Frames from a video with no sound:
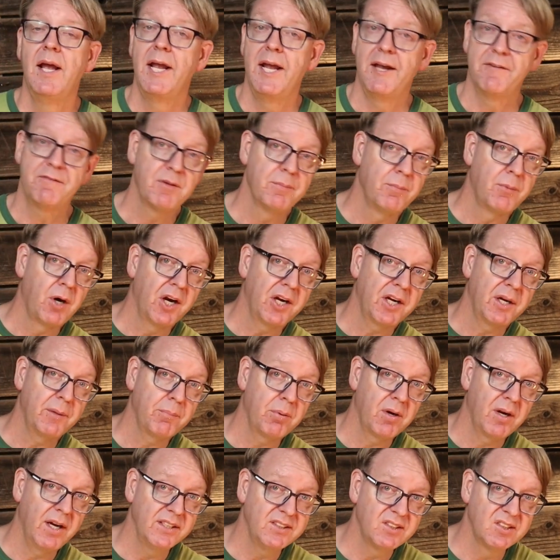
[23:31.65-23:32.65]
If the market
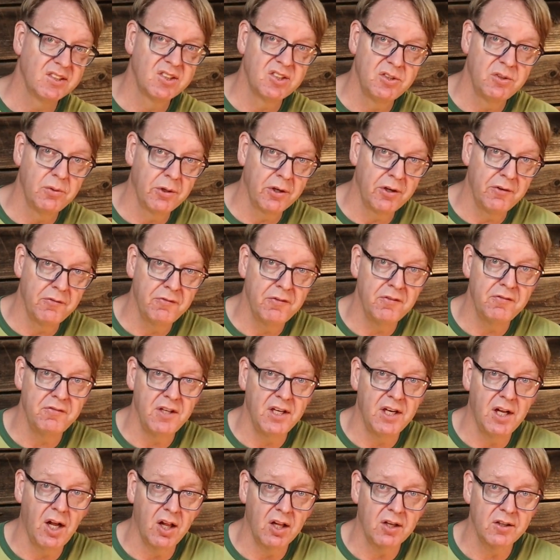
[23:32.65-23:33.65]
price is
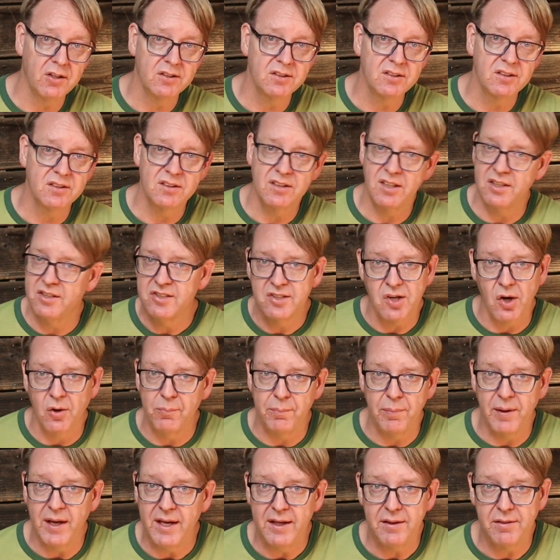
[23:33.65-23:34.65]
$250, then
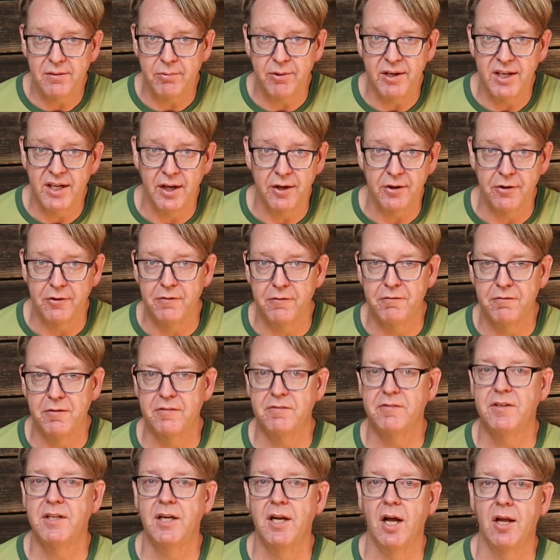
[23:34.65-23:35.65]
don't pay
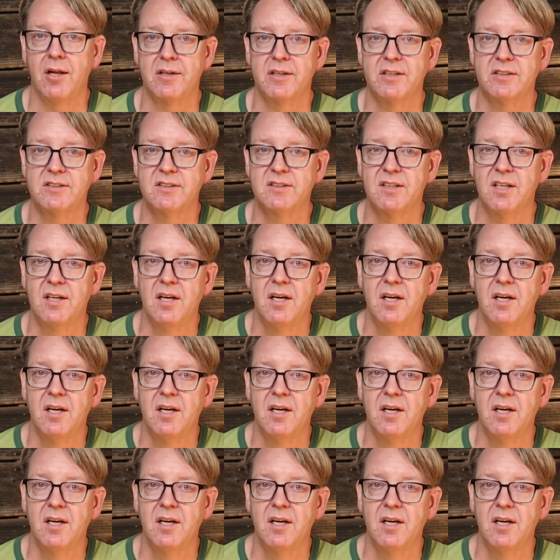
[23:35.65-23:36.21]
$350.